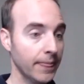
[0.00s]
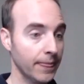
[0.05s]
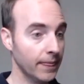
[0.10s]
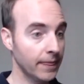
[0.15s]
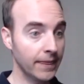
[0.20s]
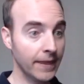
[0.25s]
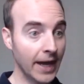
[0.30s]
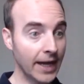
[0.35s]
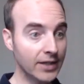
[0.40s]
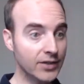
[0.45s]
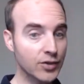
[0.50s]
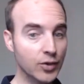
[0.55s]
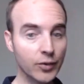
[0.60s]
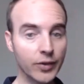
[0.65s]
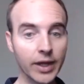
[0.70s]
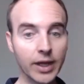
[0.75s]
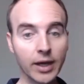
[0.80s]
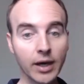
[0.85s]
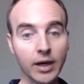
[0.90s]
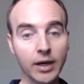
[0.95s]
that's who
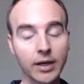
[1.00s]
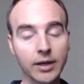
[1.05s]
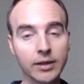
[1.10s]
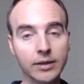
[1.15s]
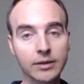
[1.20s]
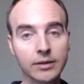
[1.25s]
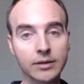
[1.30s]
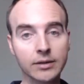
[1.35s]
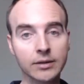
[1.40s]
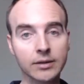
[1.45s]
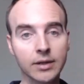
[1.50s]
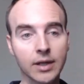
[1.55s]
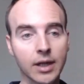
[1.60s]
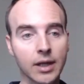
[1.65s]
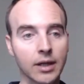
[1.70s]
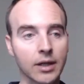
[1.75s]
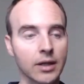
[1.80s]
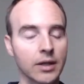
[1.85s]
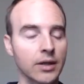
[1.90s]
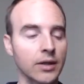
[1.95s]
they are.
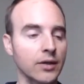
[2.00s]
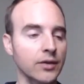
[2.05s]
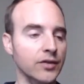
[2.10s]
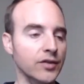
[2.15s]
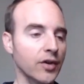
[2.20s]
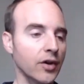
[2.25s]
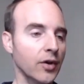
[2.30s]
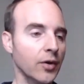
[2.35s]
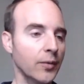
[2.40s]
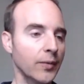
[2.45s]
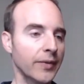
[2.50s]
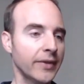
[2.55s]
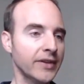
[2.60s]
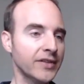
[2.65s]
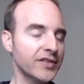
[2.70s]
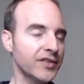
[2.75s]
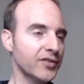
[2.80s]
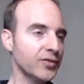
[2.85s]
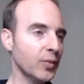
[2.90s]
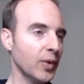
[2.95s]
So
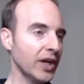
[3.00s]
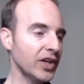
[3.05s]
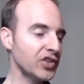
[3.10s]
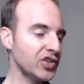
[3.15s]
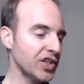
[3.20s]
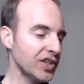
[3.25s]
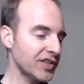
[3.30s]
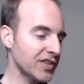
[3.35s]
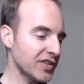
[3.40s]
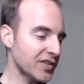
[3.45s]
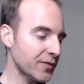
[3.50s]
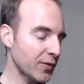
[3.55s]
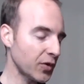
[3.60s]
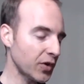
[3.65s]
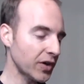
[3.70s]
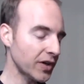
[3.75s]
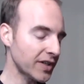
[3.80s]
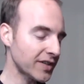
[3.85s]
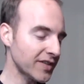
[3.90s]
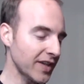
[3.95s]
this is why Jesus,
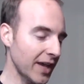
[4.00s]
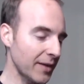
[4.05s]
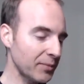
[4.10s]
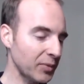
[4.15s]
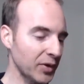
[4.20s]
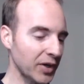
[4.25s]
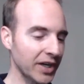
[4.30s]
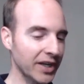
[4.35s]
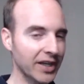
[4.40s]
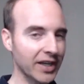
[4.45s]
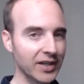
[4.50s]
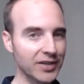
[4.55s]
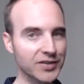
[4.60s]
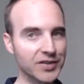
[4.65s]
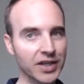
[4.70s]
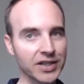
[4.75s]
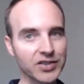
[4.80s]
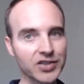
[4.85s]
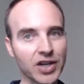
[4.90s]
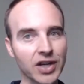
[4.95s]
for example, in accounts
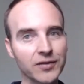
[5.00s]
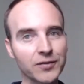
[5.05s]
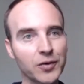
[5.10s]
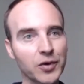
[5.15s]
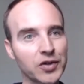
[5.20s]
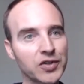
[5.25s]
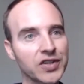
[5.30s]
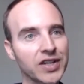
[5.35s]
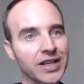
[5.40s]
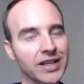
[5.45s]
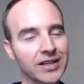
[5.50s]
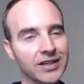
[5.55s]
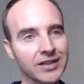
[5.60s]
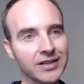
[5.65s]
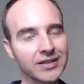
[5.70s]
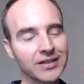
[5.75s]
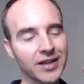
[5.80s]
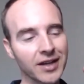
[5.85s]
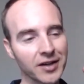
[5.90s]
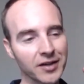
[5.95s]
like John
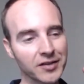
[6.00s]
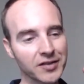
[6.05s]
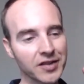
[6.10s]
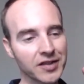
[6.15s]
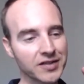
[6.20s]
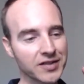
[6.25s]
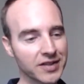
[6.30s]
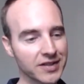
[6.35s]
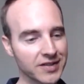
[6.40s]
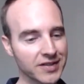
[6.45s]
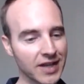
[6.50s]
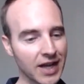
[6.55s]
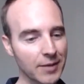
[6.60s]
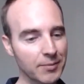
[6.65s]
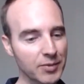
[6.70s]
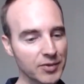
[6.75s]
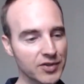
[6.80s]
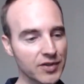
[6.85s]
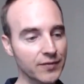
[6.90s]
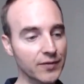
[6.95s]
14, tells his
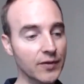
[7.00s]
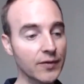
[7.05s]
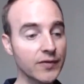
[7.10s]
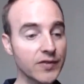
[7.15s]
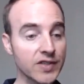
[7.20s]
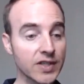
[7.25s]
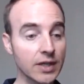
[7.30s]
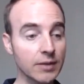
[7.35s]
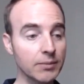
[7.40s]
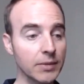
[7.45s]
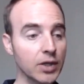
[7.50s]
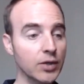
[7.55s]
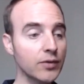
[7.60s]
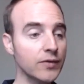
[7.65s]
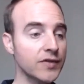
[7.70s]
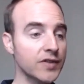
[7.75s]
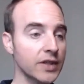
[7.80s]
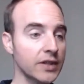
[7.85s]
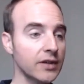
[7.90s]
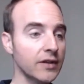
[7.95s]
disciples, if you've seen me, you've
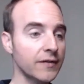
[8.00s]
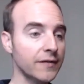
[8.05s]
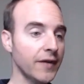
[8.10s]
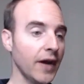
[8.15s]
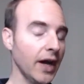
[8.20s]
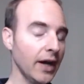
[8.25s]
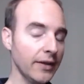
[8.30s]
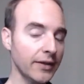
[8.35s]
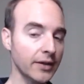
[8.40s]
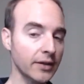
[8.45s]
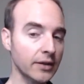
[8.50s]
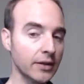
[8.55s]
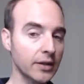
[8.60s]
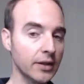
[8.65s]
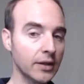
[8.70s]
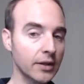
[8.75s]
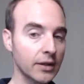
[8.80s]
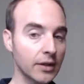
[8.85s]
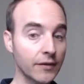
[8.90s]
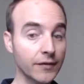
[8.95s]
seen the Father.
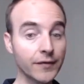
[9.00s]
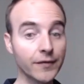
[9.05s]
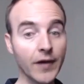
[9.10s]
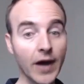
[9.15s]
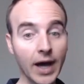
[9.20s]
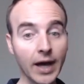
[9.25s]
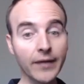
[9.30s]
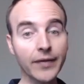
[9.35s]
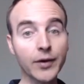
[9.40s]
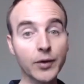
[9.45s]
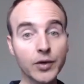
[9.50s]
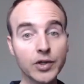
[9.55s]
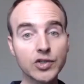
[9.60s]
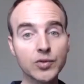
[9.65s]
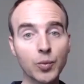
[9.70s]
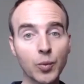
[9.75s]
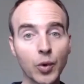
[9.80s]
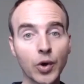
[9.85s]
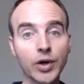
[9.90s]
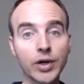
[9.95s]
The Father
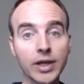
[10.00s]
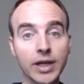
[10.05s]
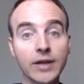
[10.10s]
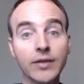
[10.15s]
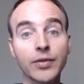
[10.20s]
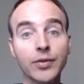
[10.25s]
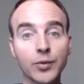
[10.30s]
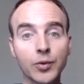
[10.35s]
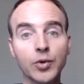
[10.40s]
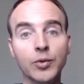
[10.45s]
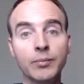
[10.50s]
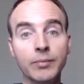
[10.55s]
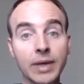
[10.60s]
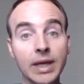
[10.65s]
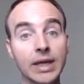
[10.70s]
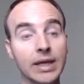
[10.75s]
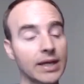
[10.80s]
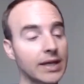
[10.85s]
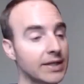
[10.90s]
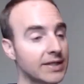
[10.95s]
is working through
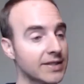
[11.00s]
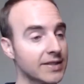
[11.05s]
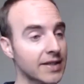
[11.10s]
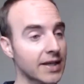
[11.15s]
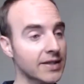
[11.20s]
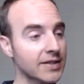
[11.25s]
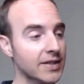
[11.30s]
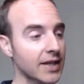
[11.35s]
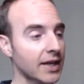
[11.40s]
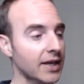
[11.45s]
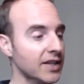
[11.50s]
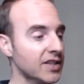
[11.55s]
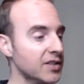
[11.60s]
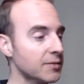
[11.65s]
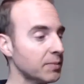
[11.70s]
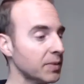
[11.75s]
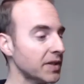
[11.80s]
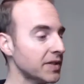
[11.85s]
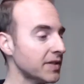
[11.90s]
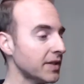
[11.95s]
me. He says that
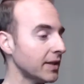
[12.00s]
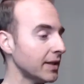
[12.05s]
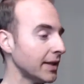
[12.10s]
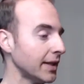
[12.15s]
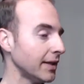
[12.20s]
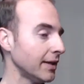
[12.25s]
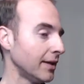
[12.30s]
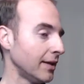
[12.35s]
explicitly.